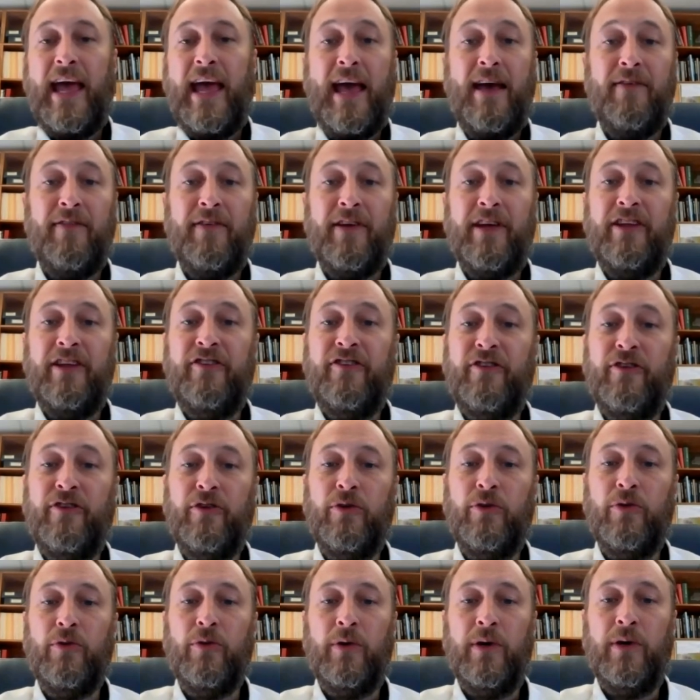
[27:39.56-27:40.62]
having
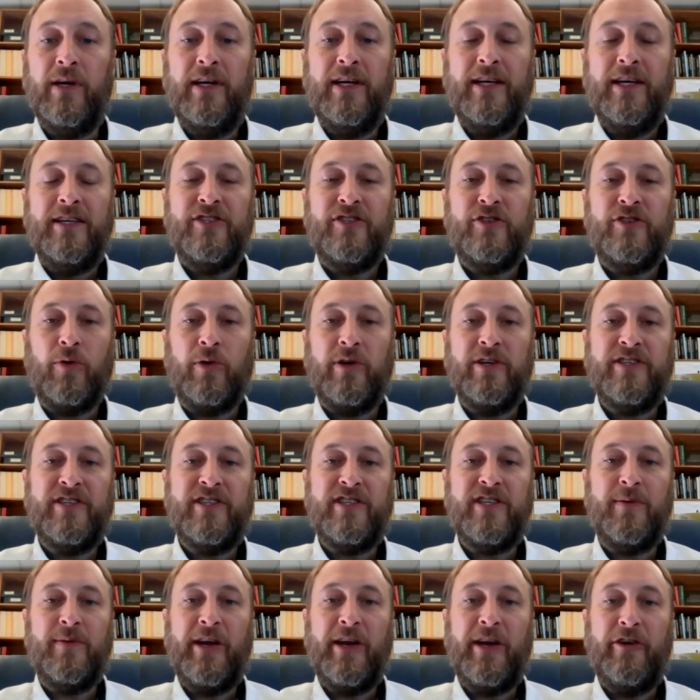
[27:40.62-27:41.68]
to source
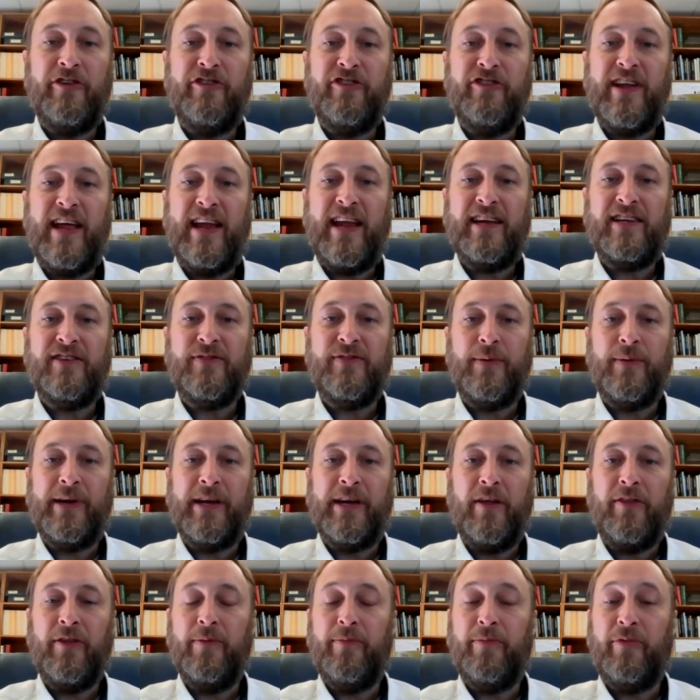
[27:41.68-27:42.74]
some of your genetics from
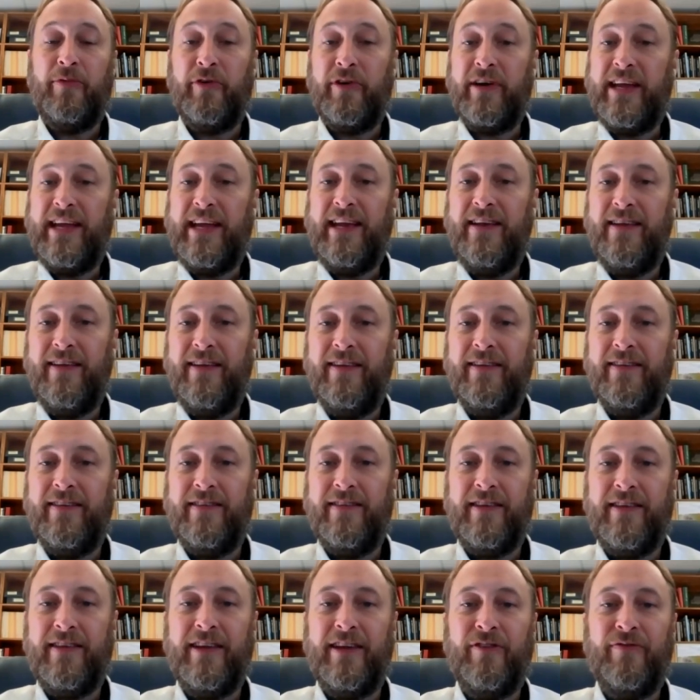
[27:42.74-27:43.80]
another breed
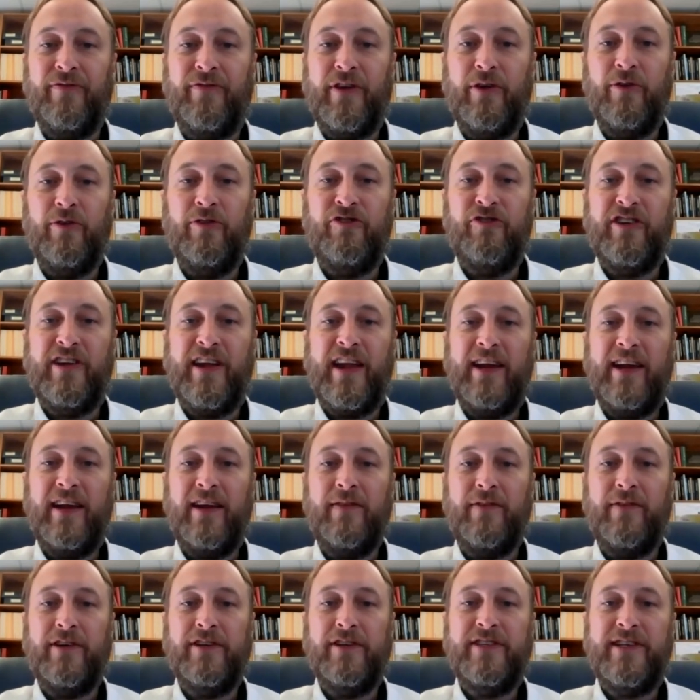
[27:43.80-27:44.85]
to infuse genetic
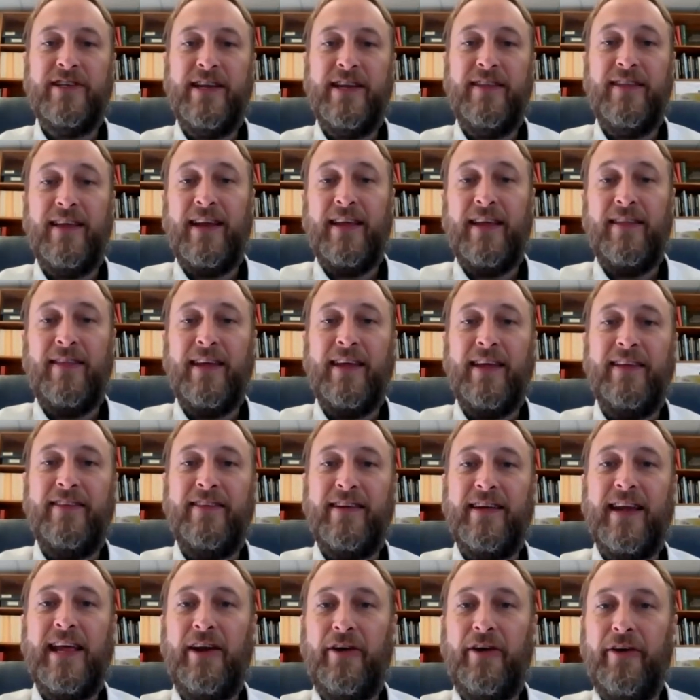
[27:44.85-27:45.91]
diversity, then I think it's
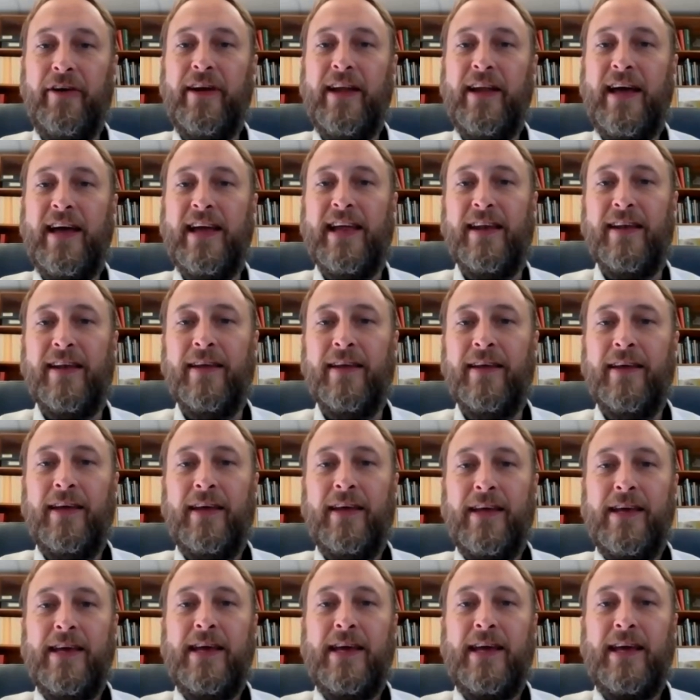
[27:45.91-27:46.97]
an eight or a nine.
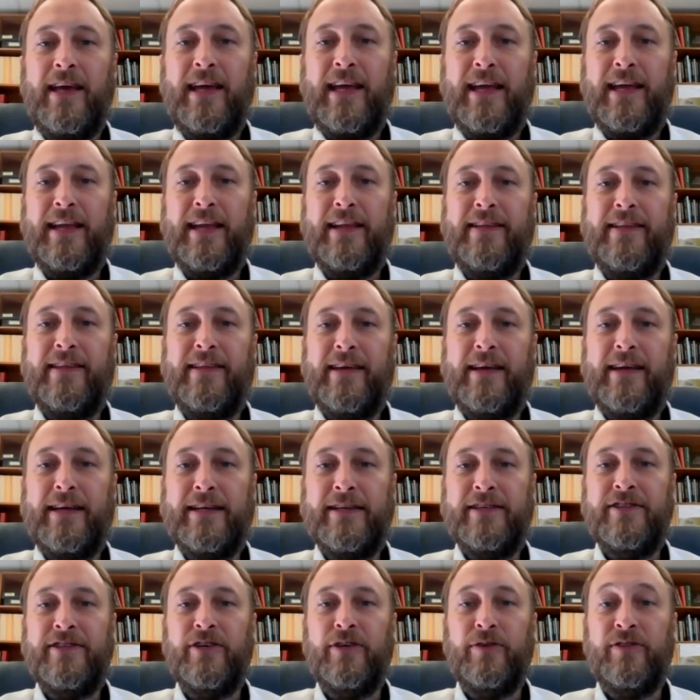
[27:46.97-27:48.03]
And uh,
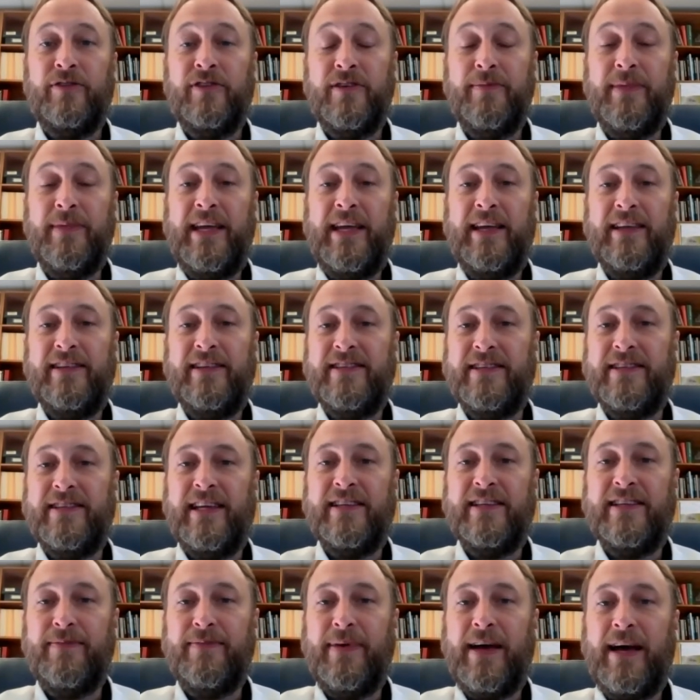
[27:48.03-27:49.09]
so to me, it's
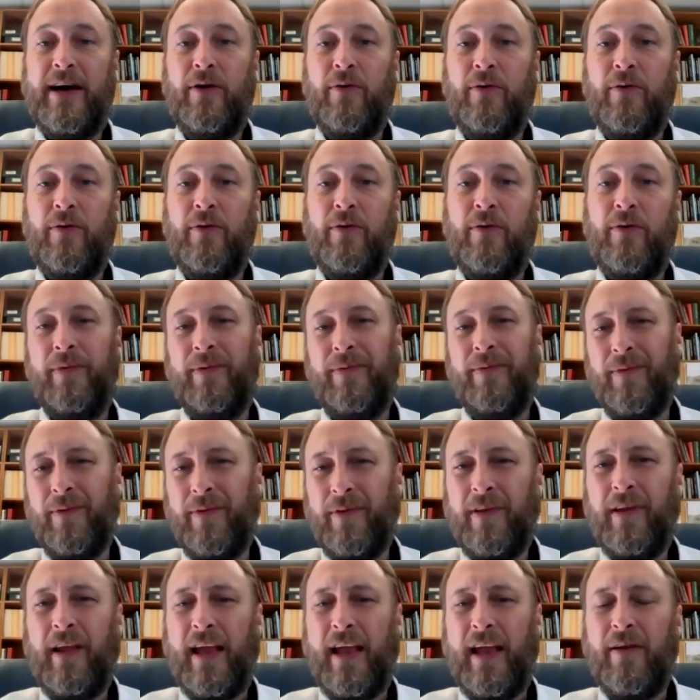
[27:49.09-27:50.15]
it's about
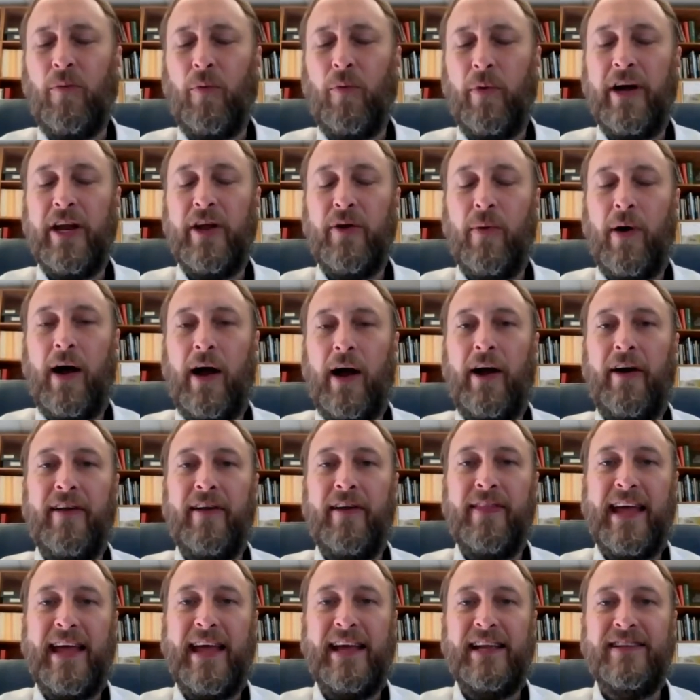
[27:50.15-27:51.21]
kind of where you are
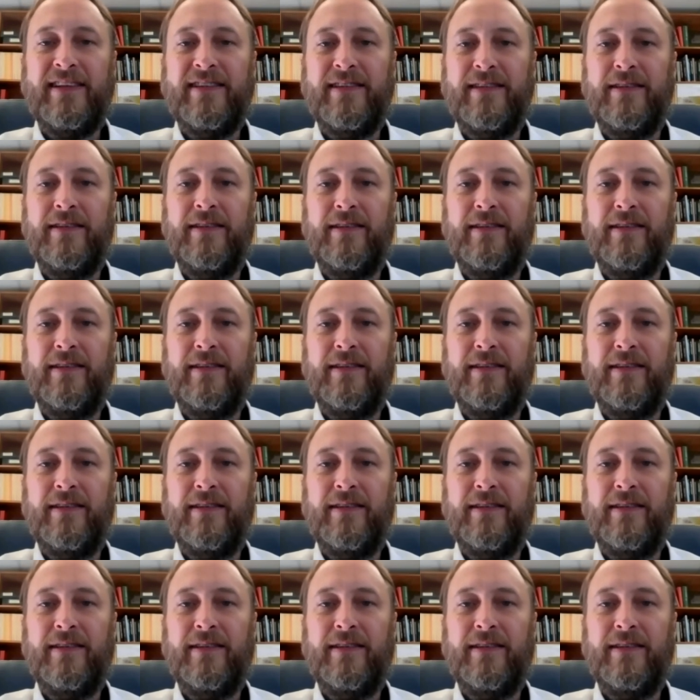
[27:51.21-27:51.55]
in that